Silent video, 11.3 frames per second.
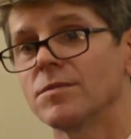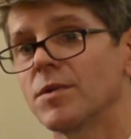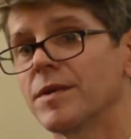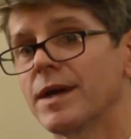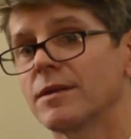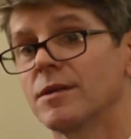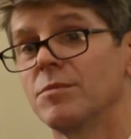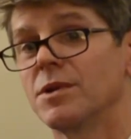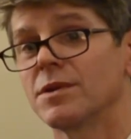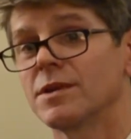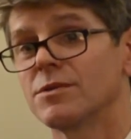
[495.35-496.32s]
without the
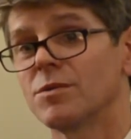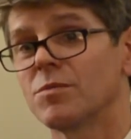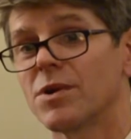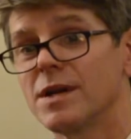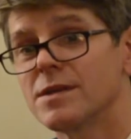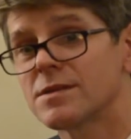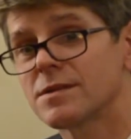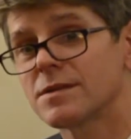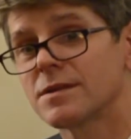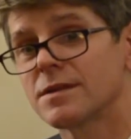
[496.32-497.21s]
ability to embrace,